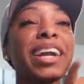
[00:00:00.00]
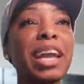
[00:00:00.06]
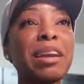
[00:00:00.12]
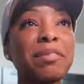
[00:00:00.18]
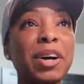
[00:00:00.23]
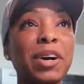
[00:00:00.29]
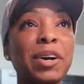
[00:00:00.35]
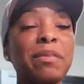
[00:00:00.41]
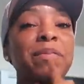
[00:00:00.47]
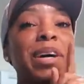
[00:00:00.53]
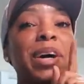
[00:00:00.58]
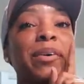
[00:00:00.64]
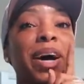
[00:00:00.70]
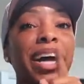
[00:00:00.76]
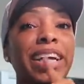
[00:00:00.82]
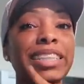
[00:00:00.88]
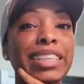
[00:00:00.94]
I came home
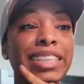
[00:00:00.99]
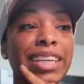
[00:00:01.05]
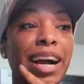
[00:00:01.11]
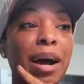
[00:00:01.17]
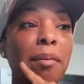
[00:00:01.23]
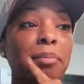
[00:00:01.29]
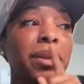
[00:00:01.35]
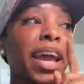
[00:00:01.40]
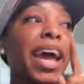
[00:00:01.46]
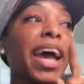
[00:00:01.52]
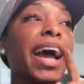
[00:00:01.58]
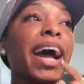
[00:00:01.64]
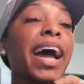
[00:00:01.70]
though, I stopped.